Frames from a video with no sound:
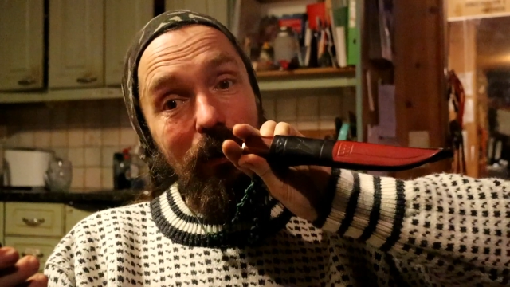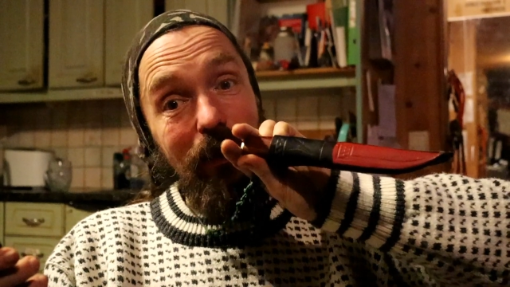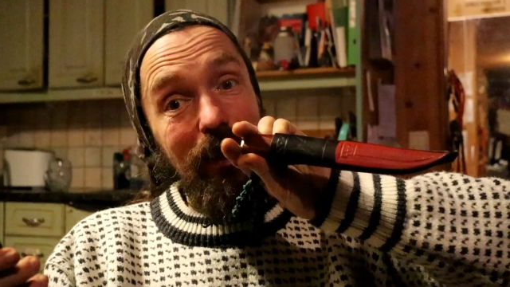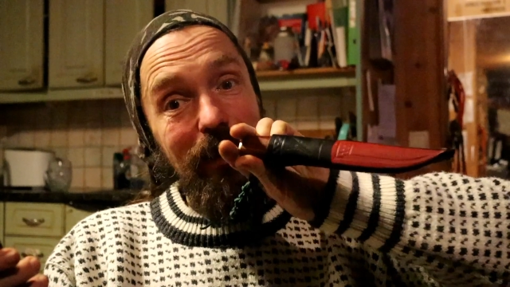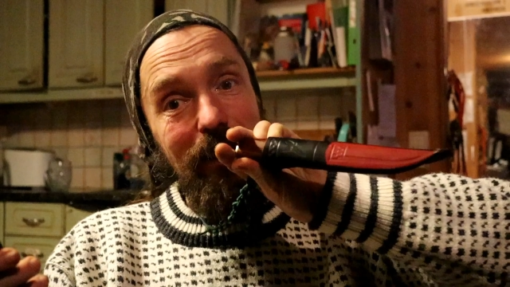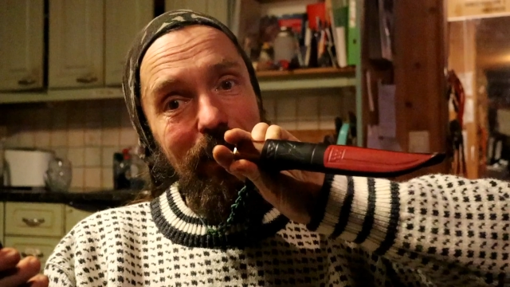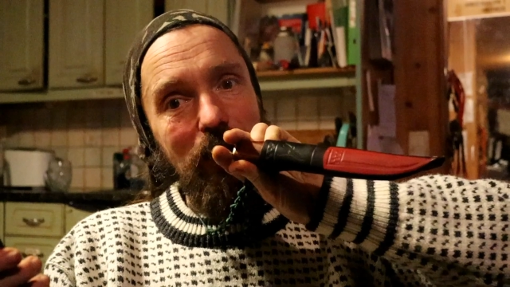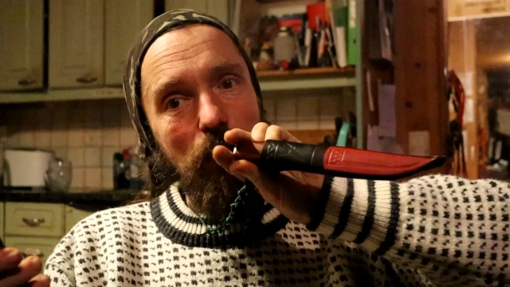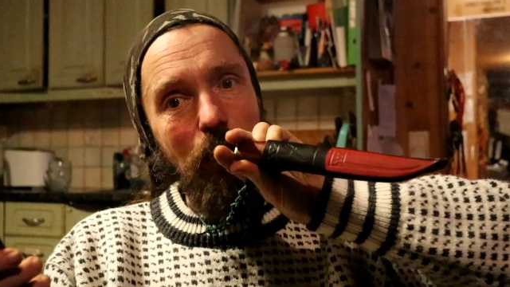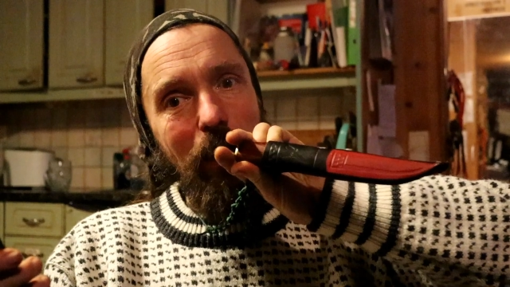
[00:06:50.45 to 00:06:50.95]

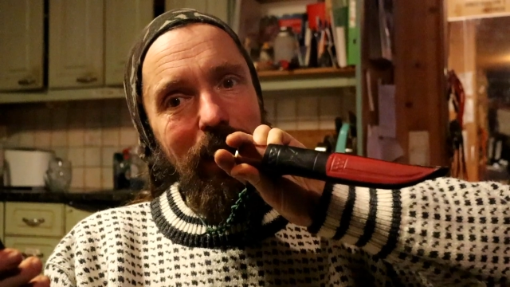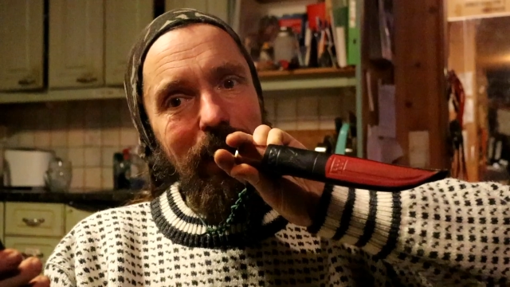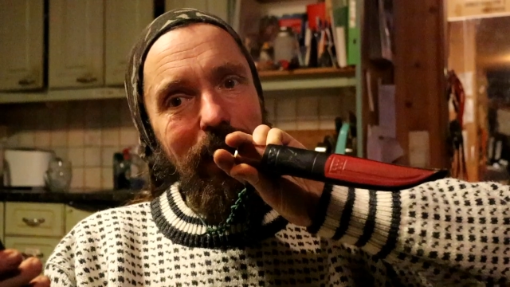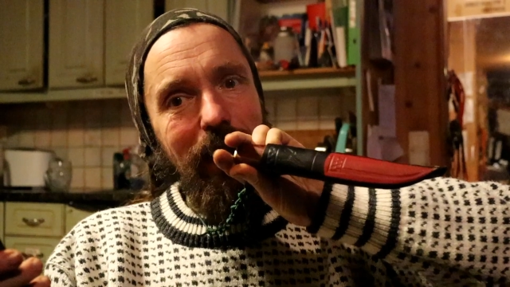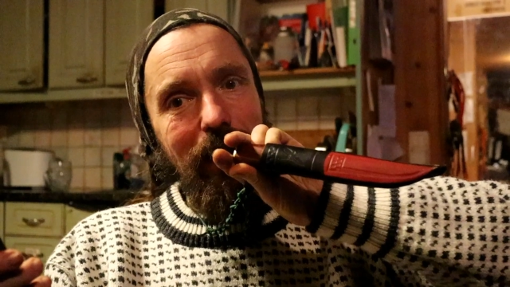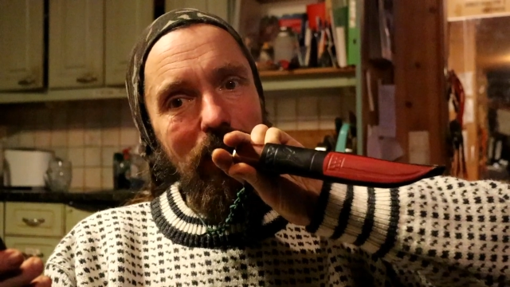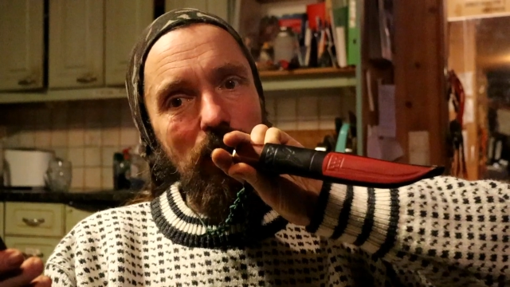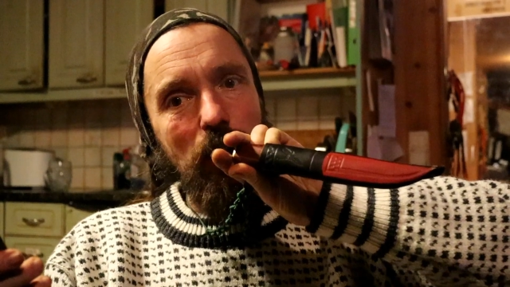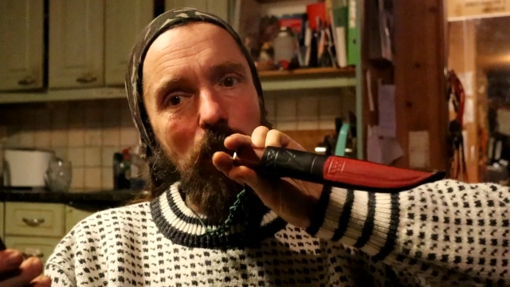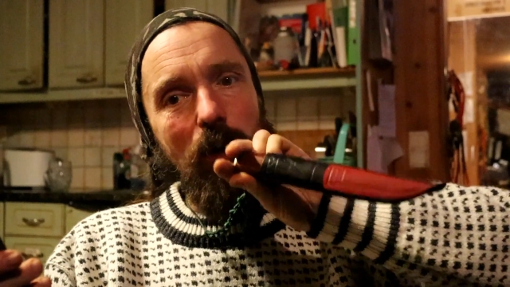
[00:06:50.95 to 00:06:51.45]
This is my
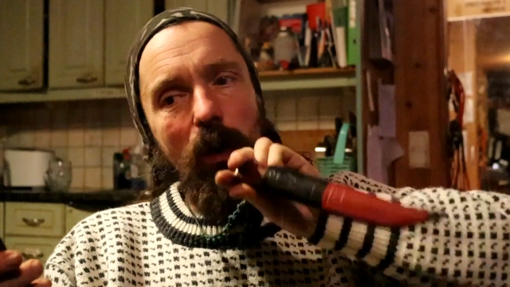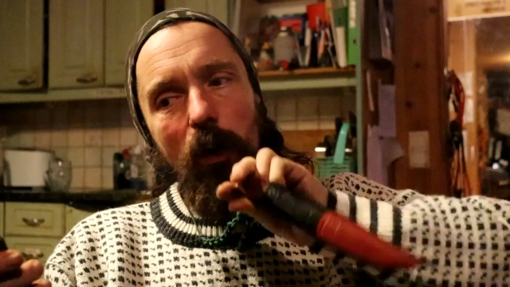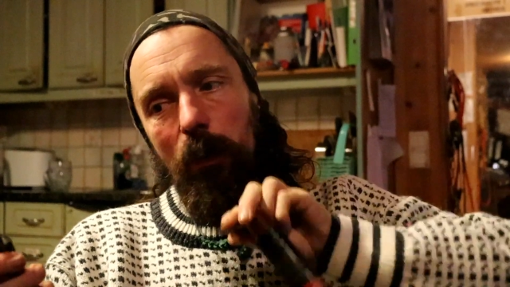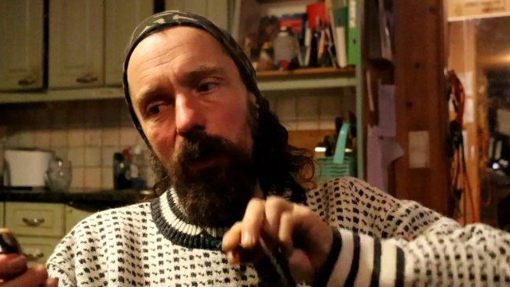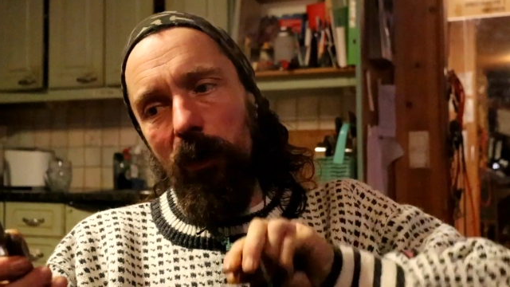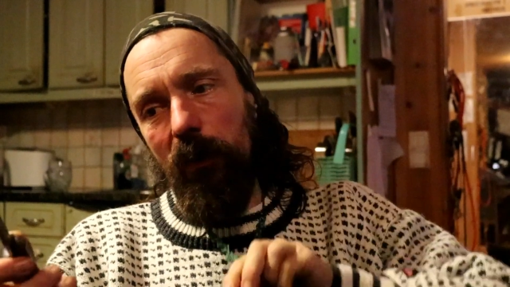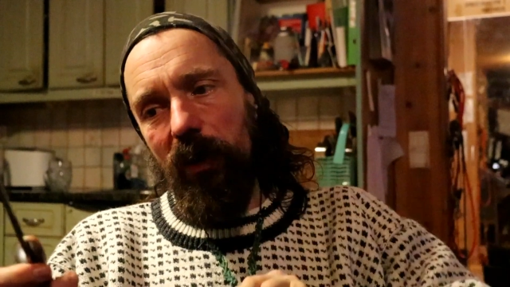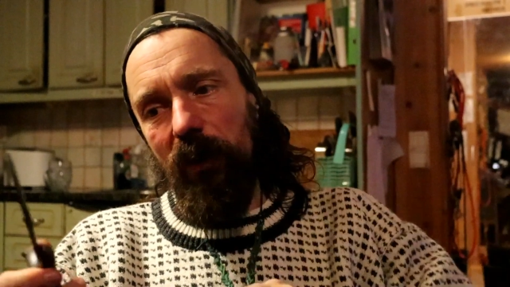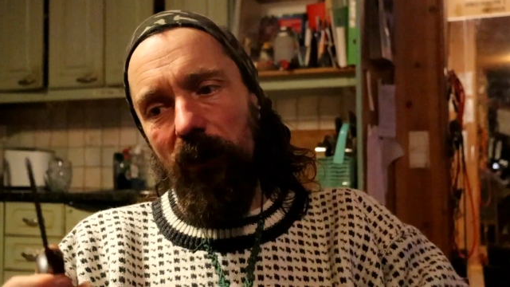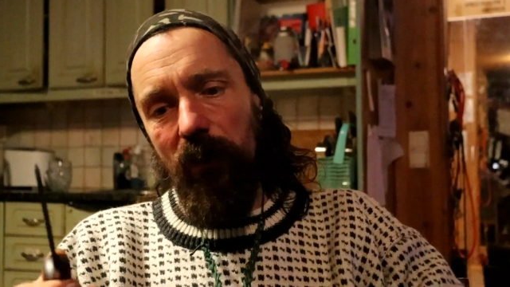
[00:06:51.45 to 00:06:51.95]
next
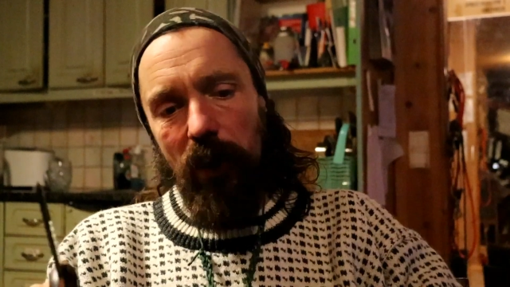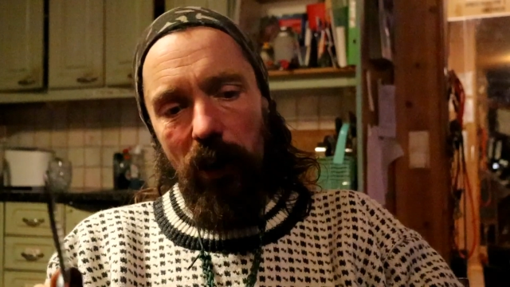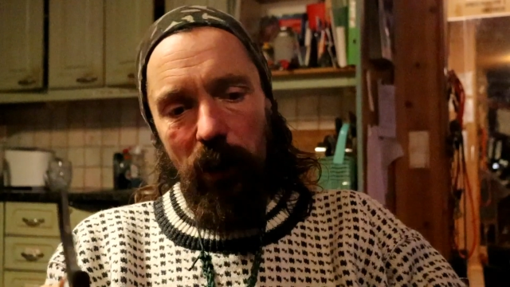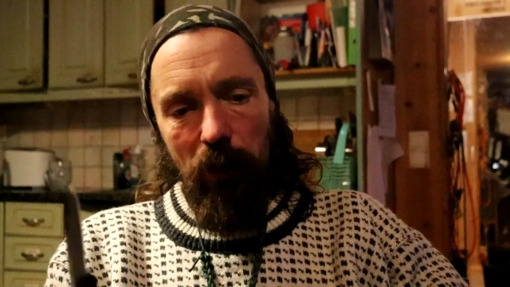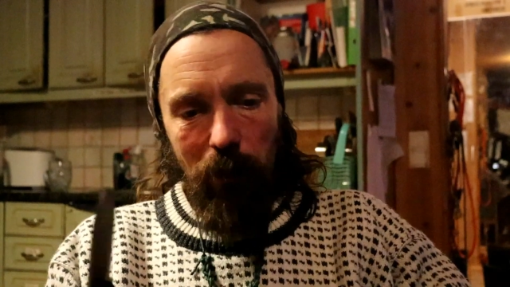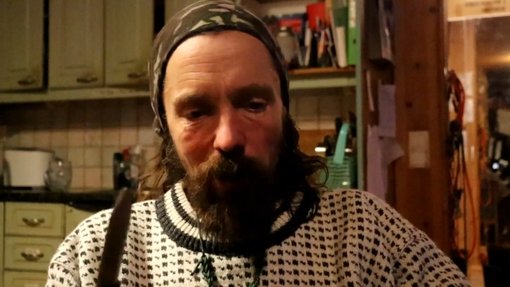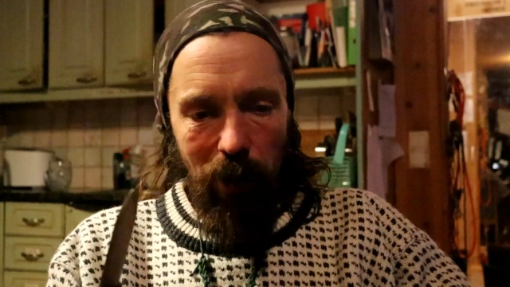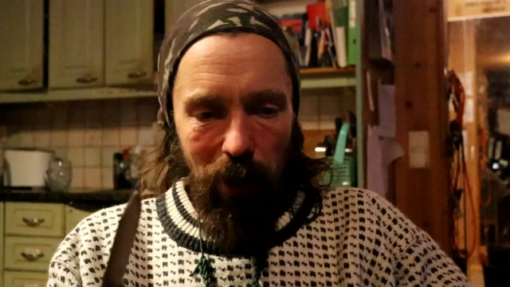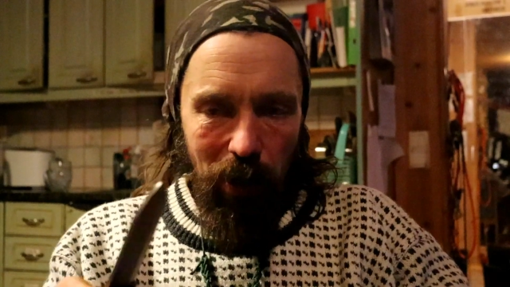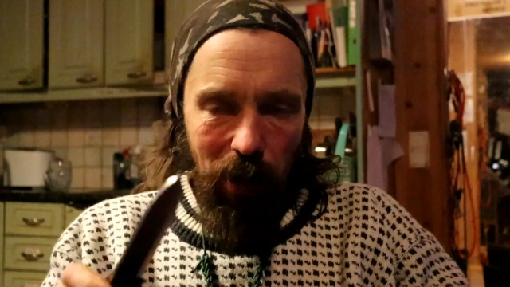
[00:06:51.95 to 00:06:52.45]
proper review.